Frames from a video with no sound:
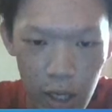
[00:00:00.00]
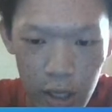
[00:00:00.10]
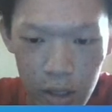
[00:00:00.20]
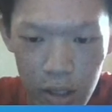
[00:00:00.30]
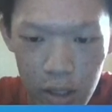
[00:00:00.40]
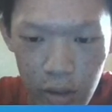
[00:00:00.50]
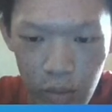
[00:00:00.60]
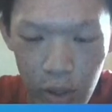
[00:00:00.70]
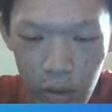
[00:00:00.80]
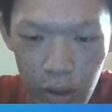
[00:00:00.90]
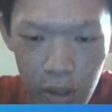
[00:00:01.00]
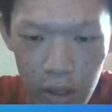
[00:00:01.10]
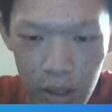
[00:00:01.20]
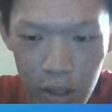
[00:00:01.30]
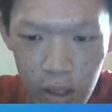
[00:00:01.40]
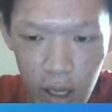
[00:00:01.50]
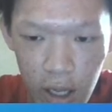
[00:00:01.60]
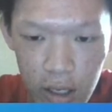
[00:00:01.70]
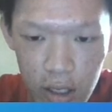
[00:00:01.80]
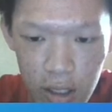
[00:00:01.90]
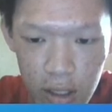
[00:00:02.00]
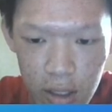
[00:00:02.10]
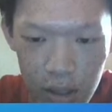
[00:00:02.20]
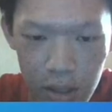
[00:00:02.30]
I did is basically any